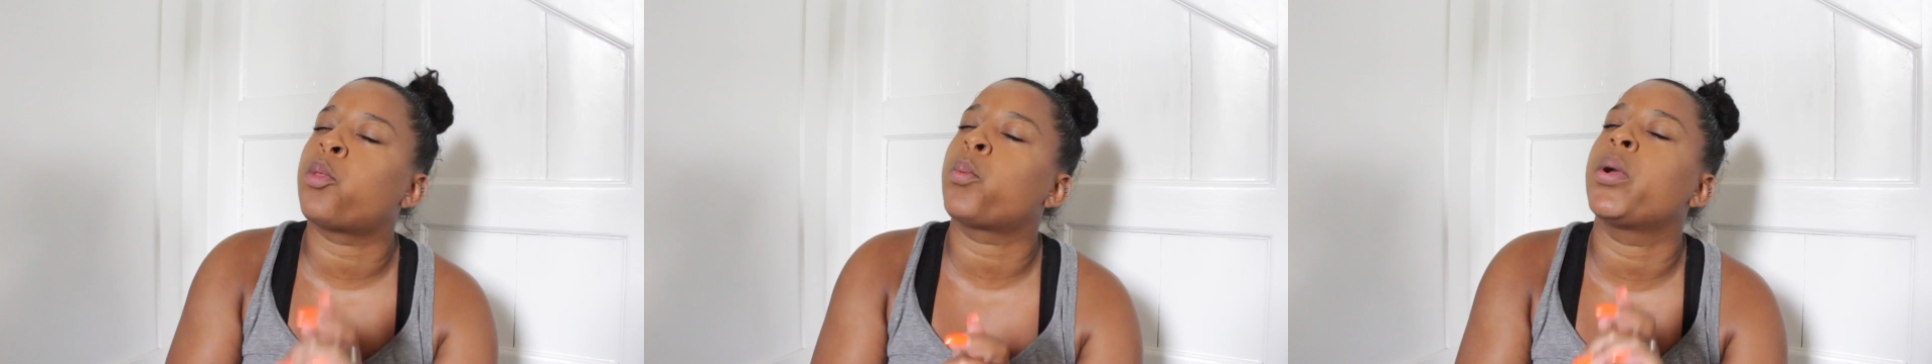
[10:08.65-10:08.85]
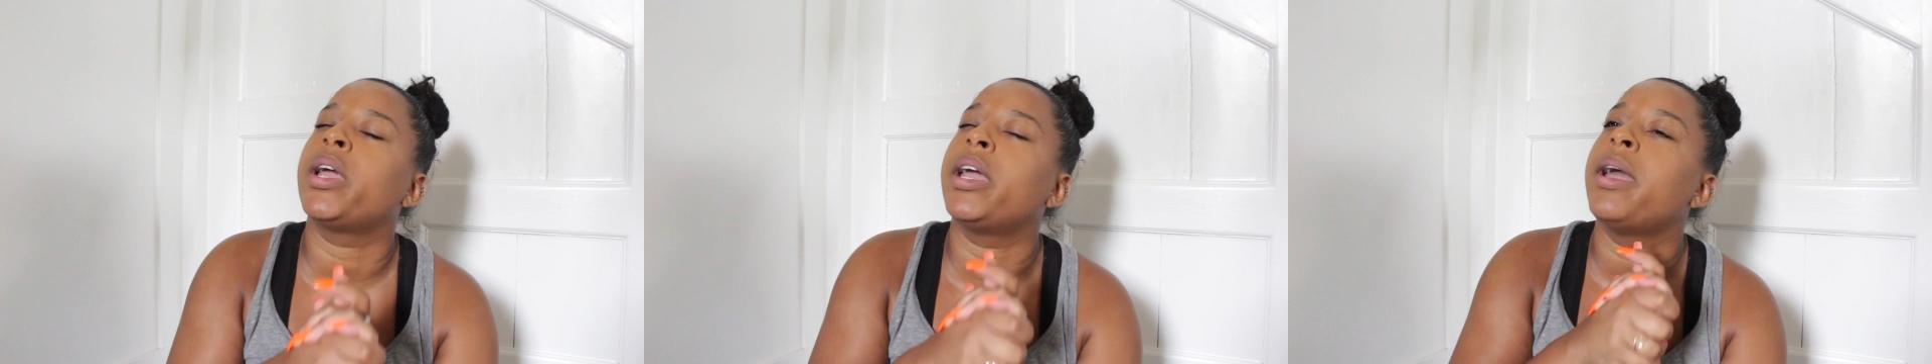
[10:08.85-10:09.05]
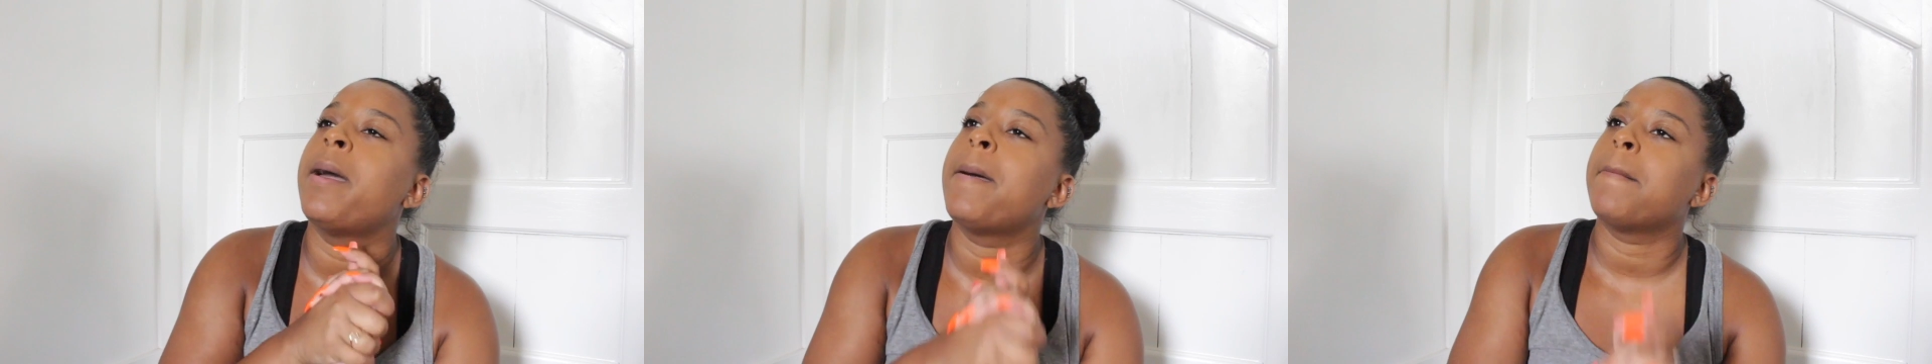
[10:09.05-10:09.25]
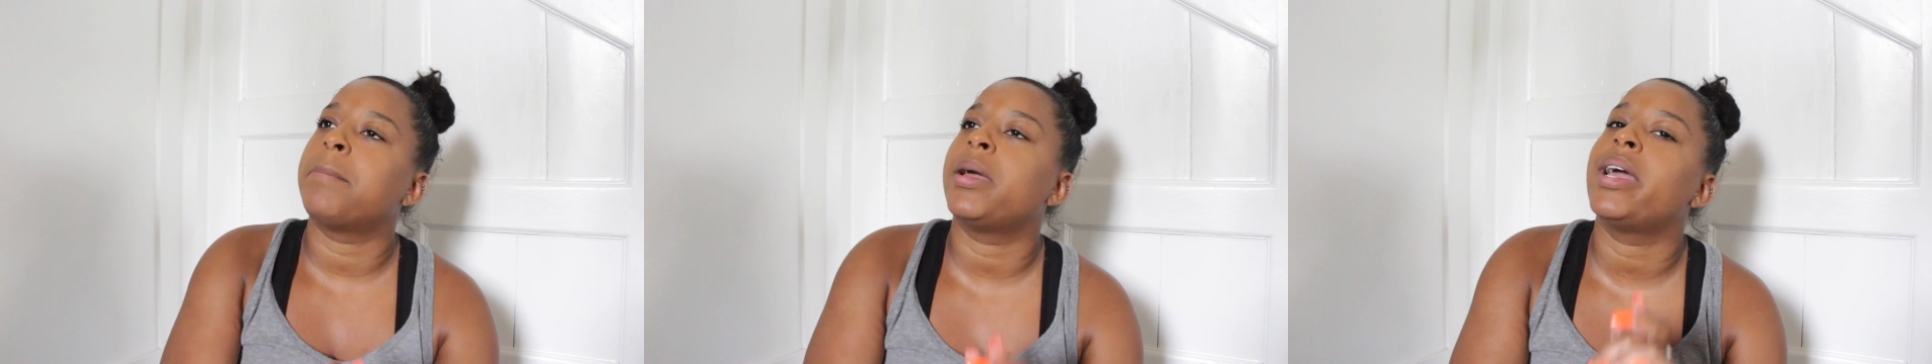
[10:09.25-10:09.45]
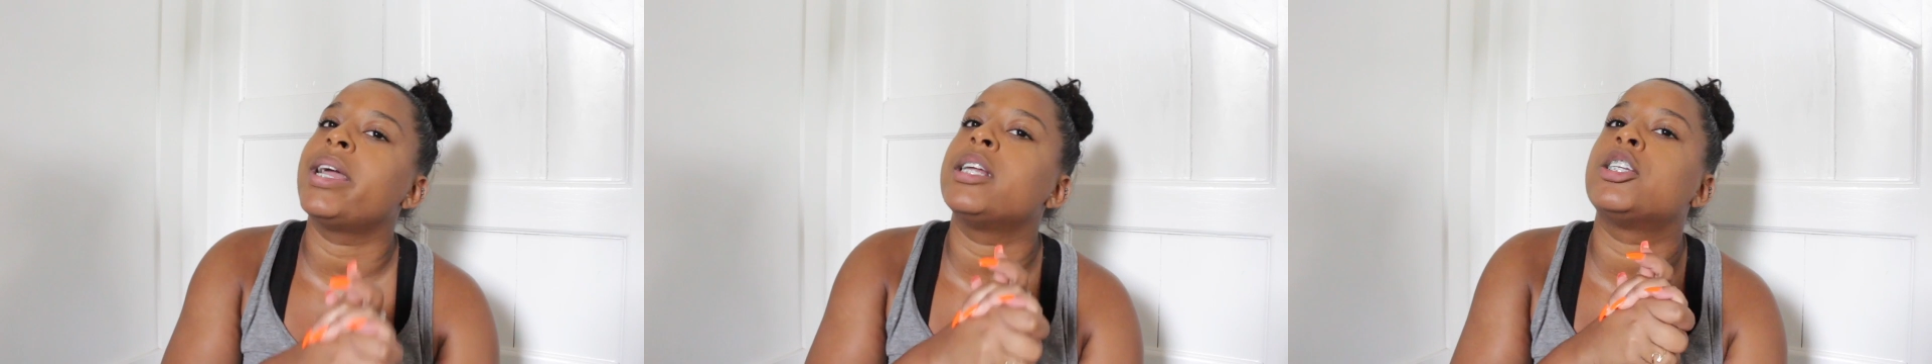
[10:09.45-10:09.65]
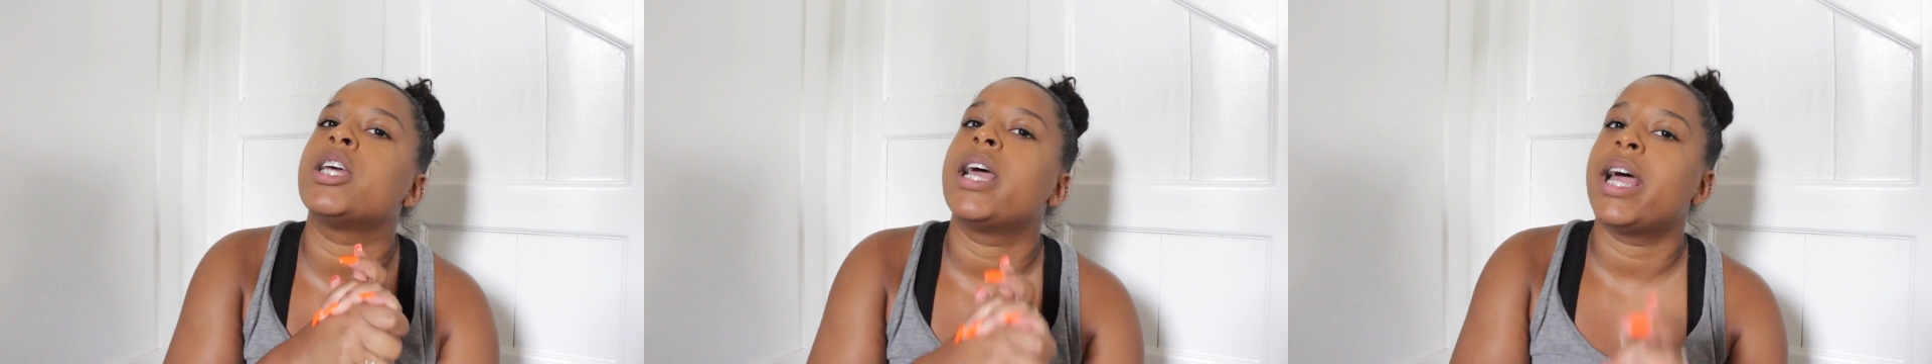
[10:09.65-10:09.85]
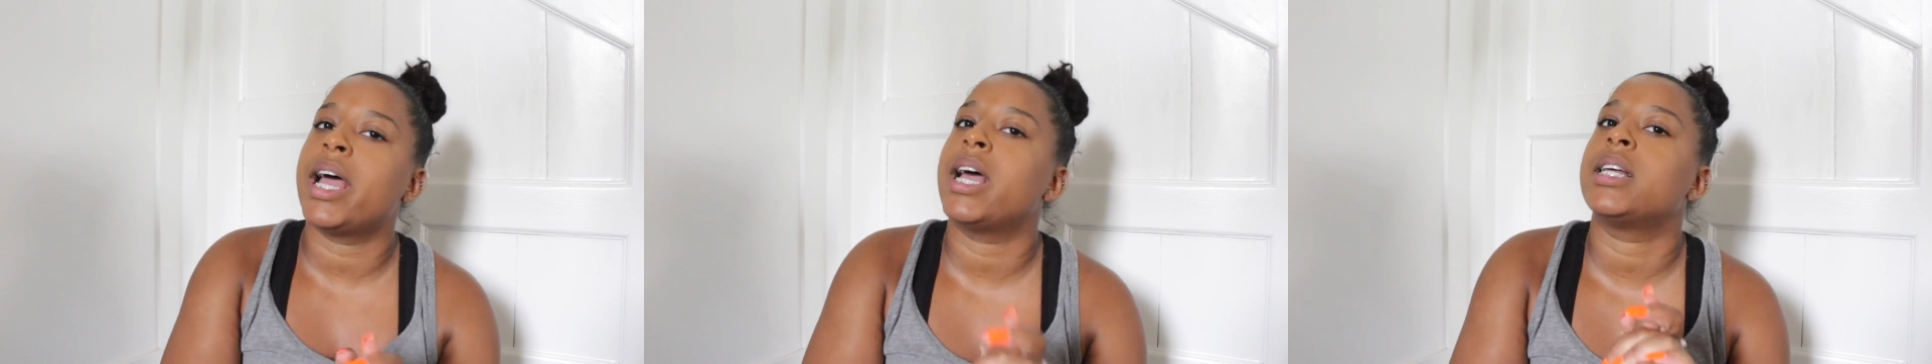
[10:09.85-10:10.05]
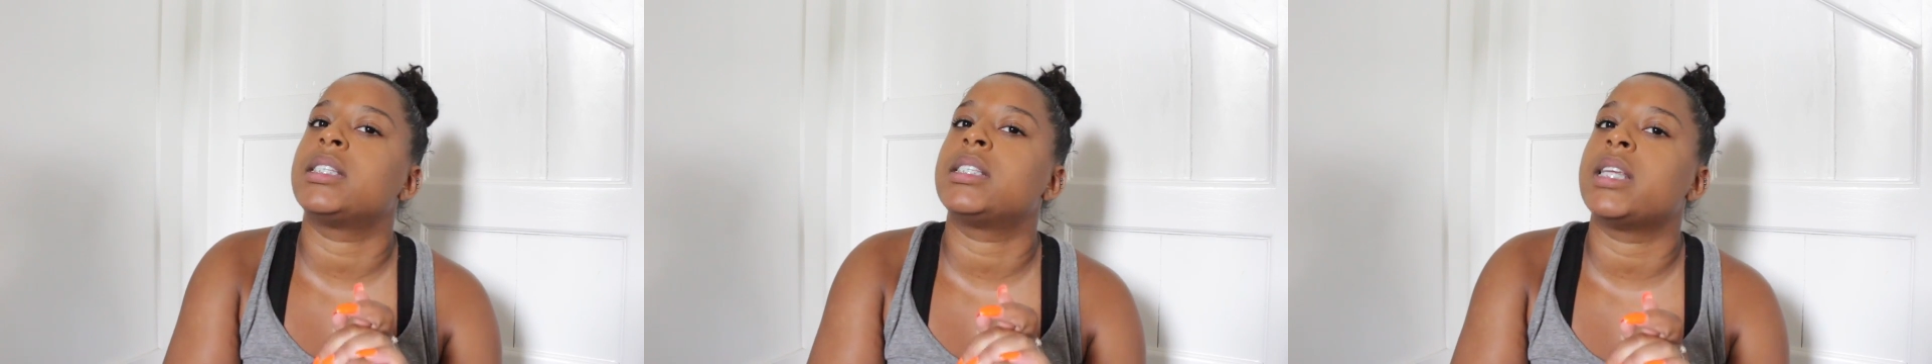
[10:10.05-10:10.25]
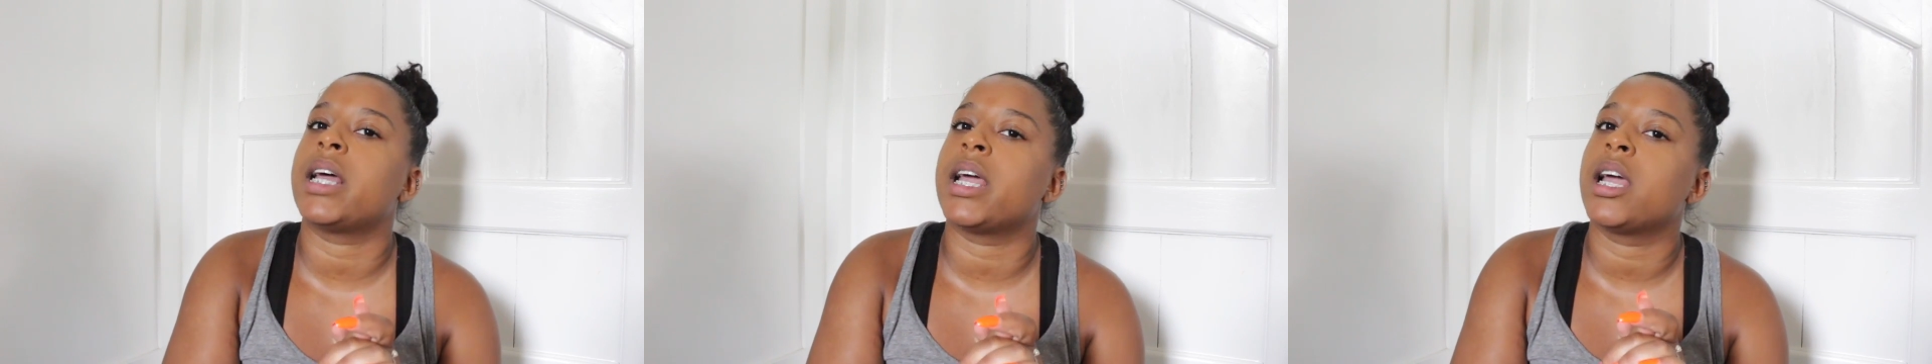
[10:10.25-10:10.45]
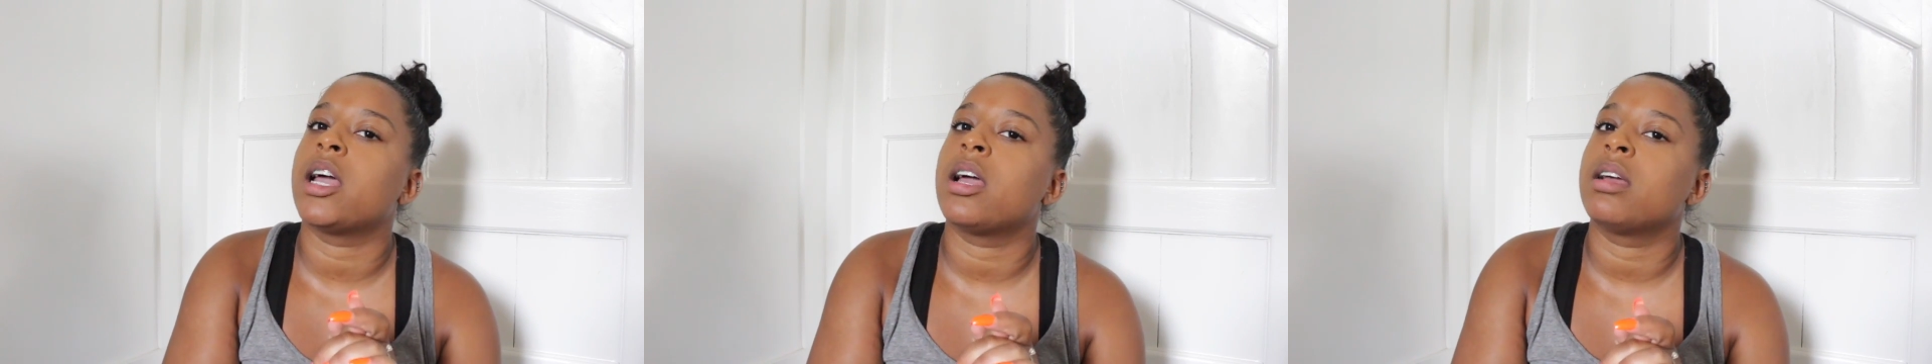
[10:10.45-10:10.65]
3-page
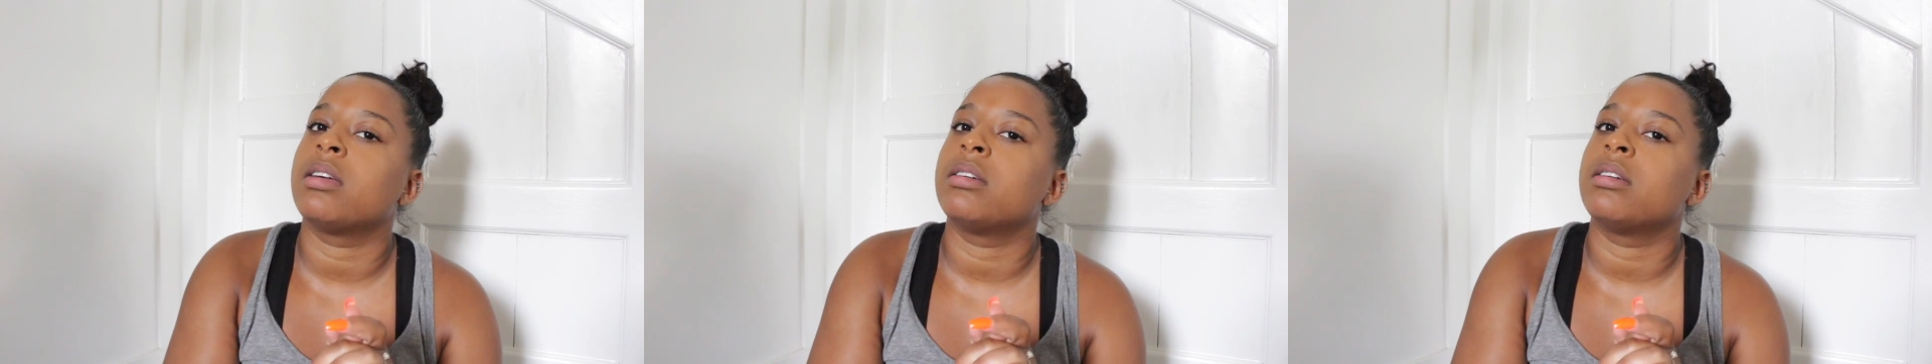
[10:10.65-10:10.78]
essay